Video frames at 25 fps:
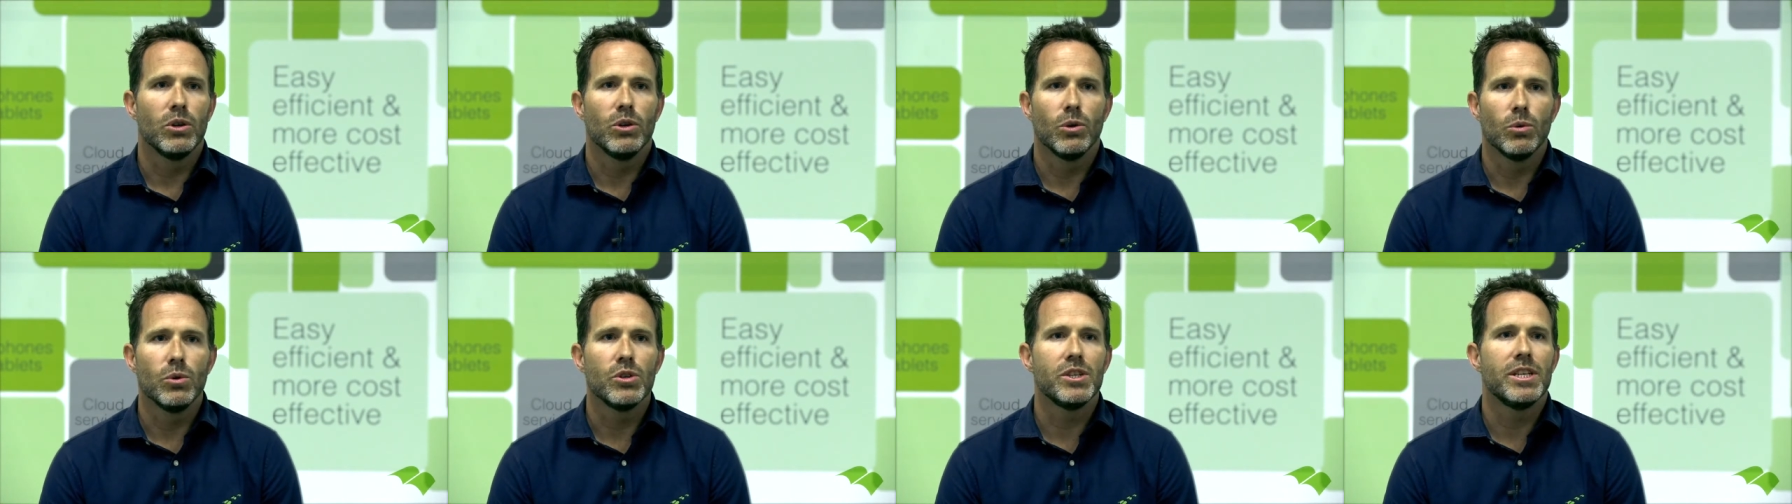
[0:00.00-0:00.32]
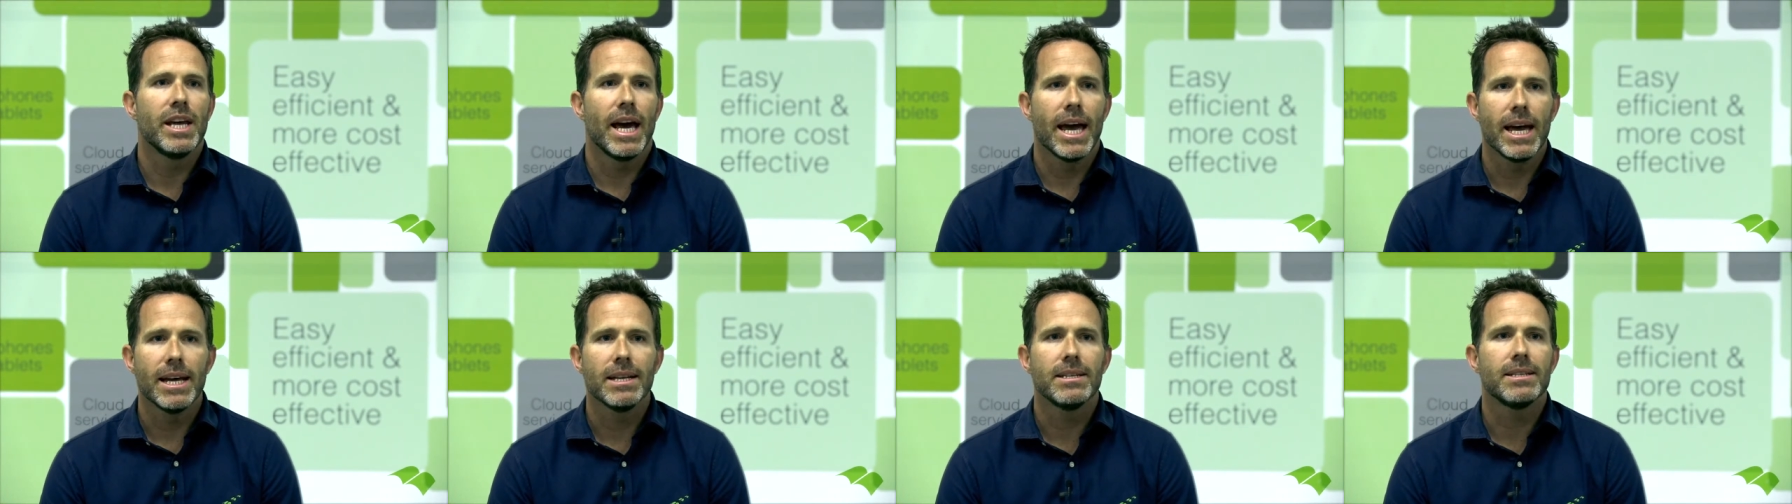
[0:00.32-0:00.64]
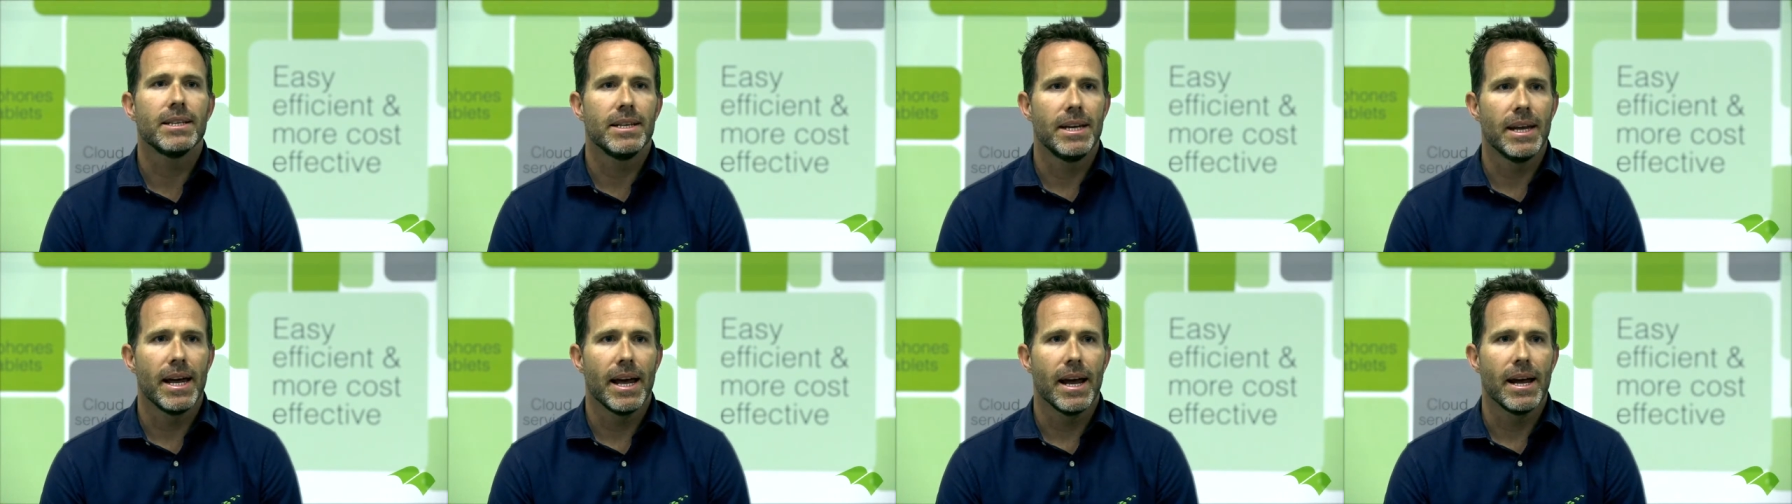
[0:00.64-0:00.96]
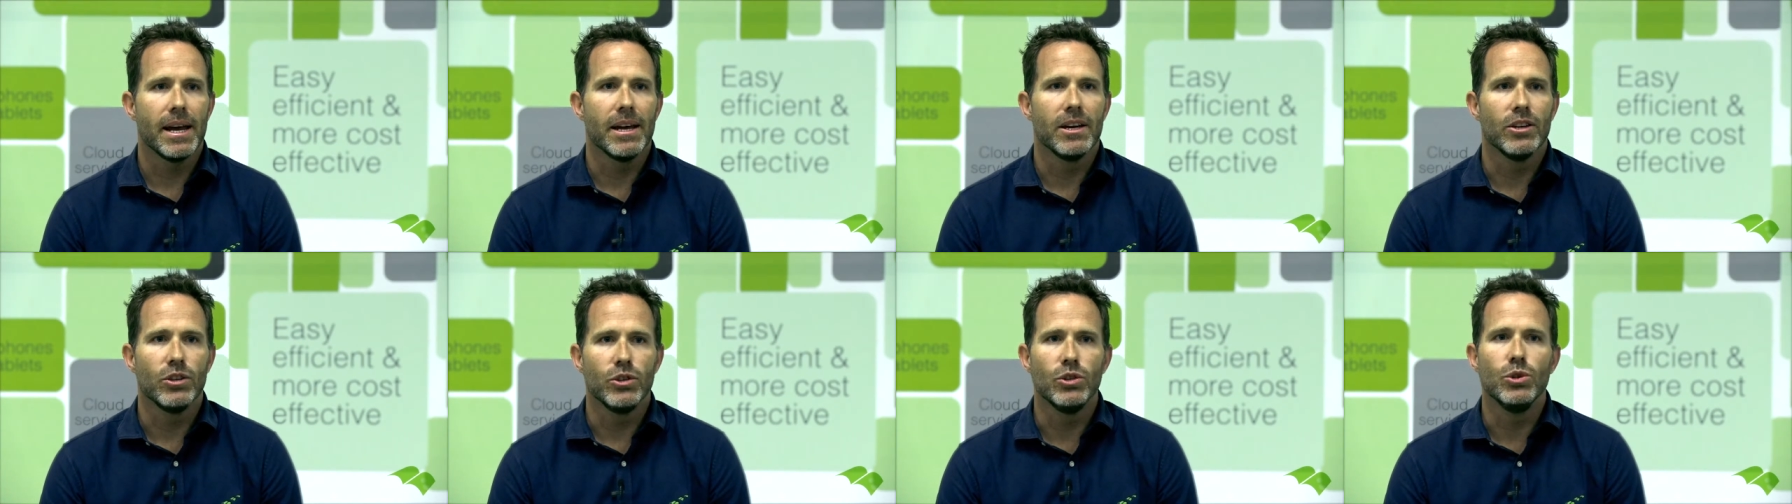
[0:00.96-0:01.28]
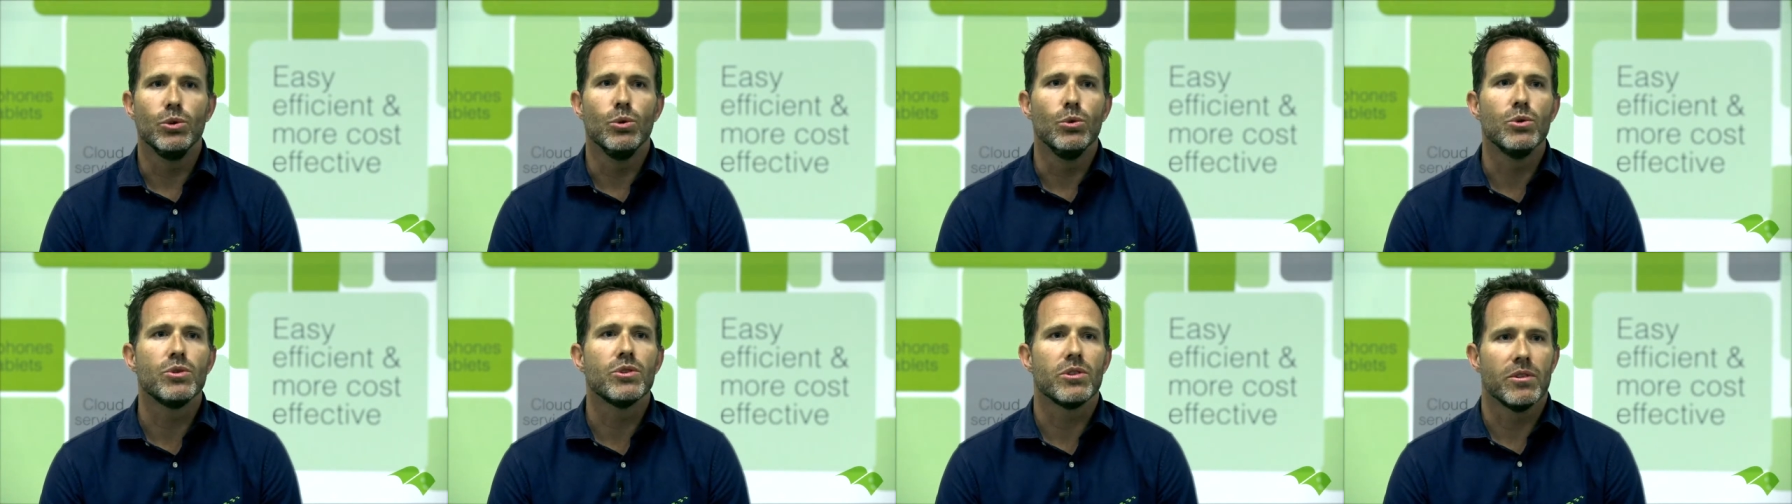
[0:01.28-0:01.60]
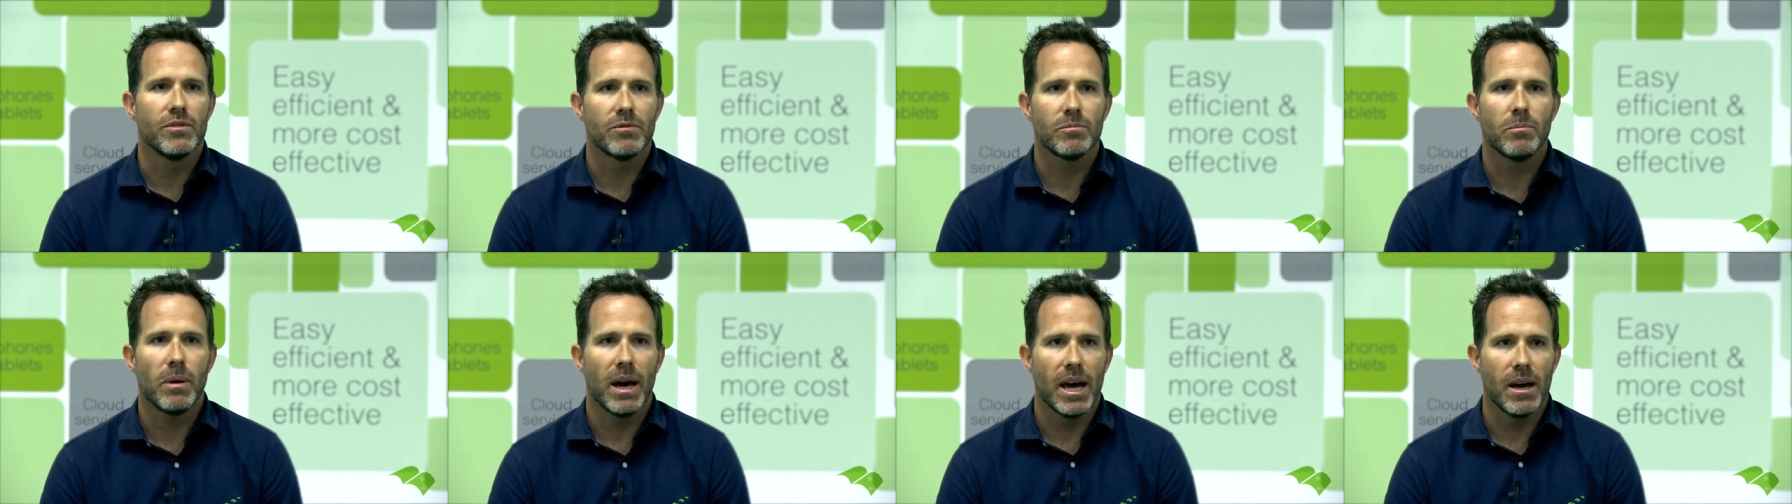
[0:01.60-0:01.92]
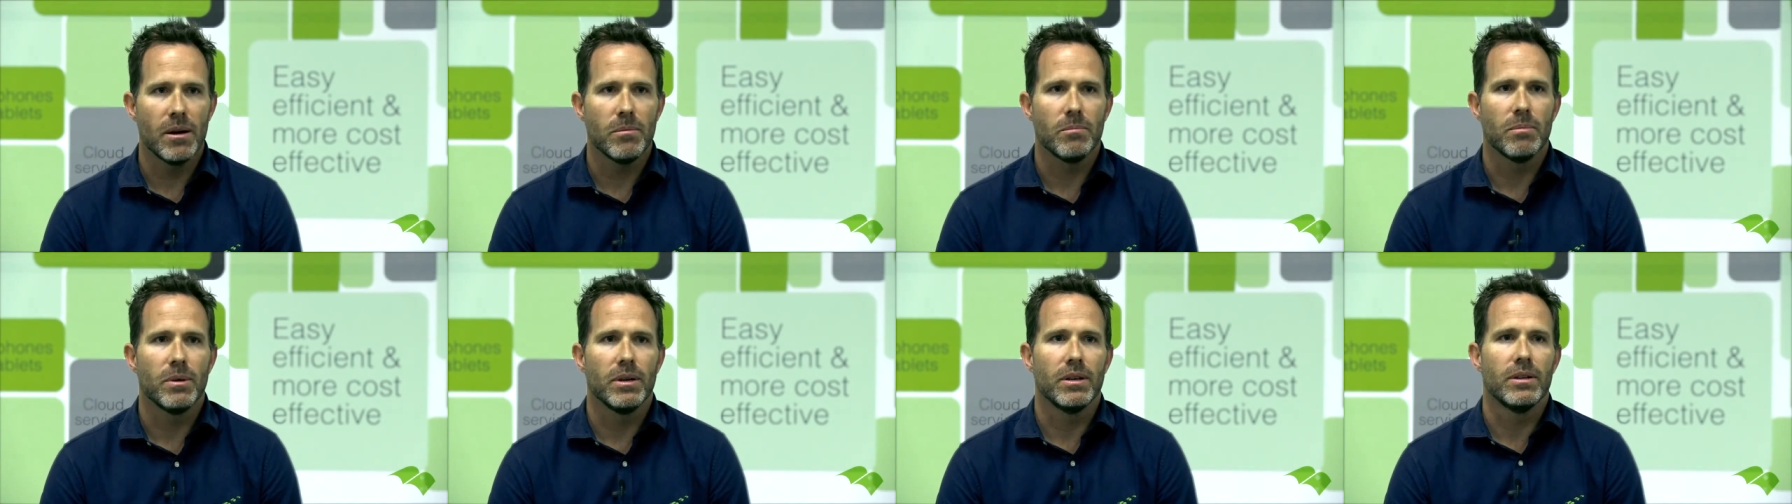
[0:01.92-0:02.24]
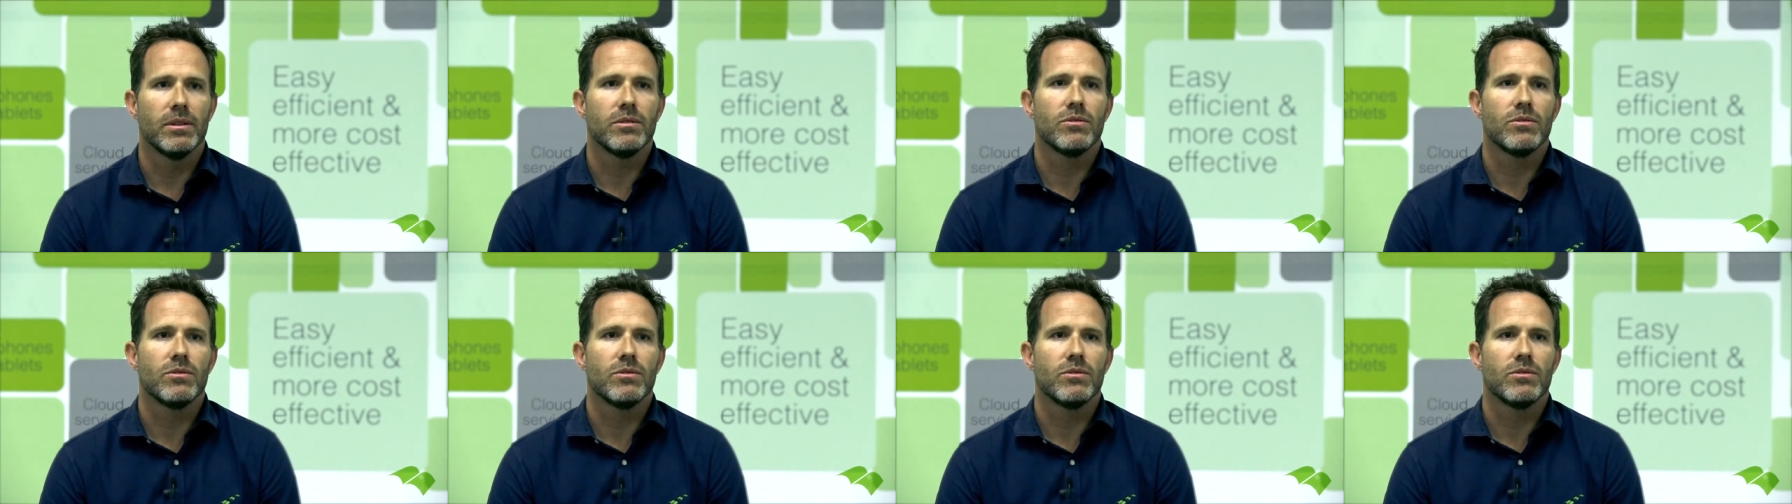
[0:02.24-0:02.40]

your day-to-day use of paper.